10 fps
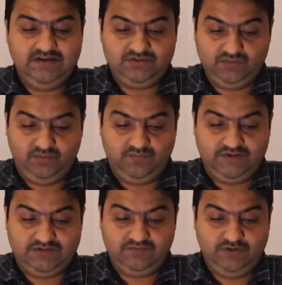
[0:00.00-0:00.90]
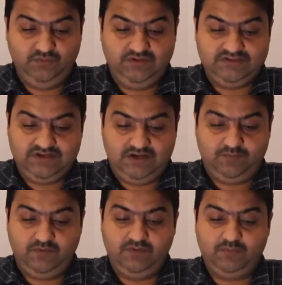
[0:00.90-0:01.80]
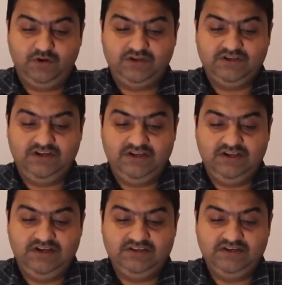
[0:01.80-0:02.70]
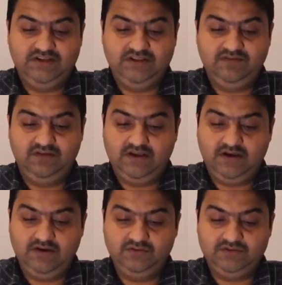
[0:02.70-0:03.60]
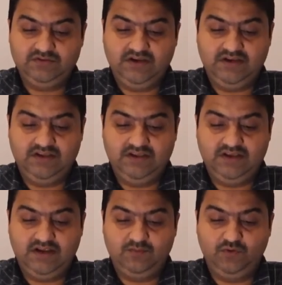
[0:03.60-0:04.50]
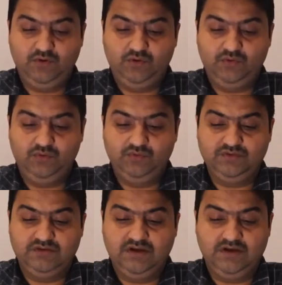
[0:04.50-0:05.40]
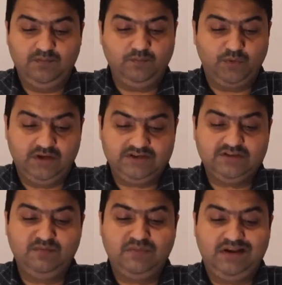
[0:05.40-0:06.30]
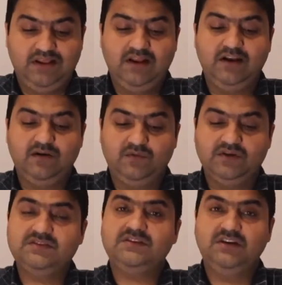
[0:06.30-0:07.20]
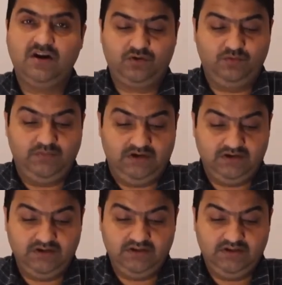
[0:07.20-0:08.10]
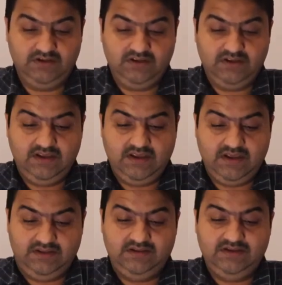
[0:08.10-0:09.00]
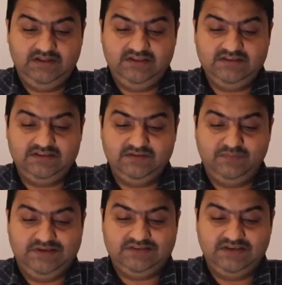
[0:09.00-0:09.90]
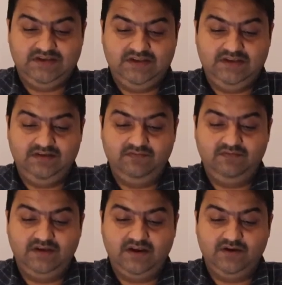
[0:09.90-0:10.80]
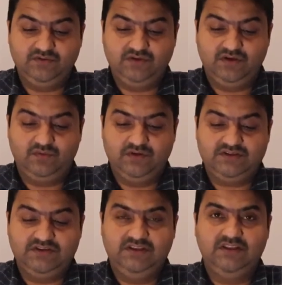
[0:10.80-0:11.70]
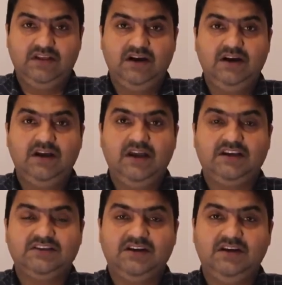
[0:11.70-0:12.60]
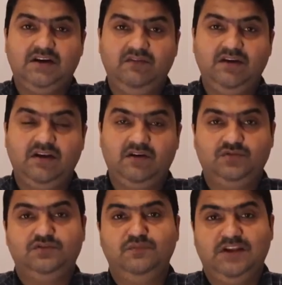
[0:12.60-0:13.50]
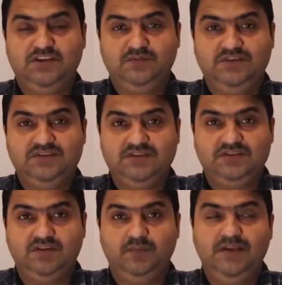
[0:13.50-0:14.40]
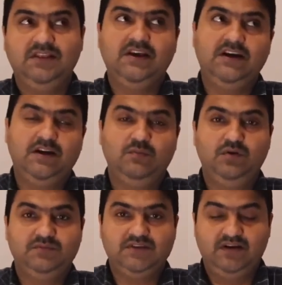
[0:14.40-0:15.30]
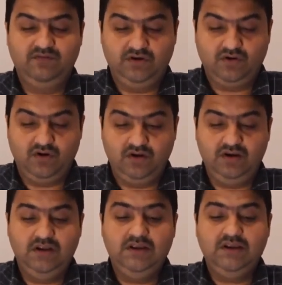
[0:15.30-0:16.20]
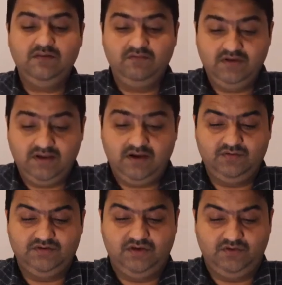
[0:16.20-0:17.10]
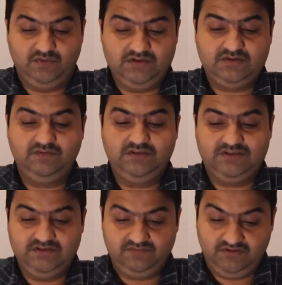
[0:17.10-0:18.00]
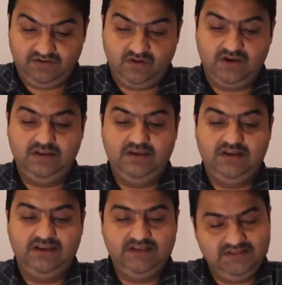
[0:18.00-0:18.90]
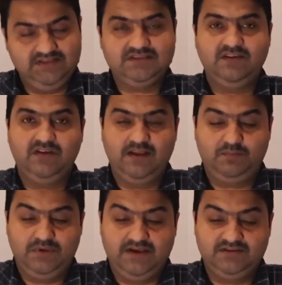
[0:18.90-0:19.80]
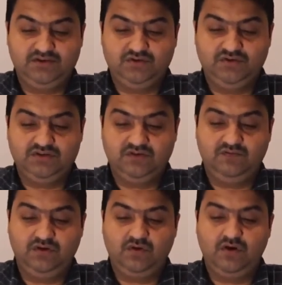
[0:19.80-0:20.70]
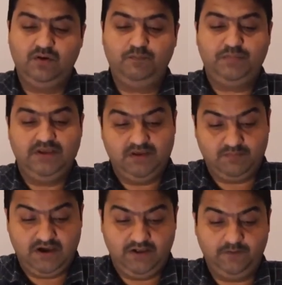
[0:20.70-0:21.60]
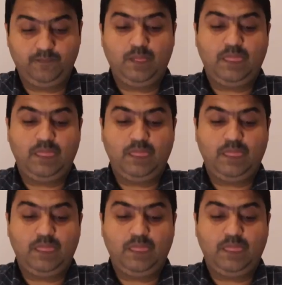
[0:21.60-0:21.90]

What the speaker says: So first we do the setup of the production integration in the warehouse, and here I am going to use the production material request document. And this is basically warehouse request in the extended warehouse management system. In the EWM side we call warehouse request, which is we call here in this our API situation we call PMR.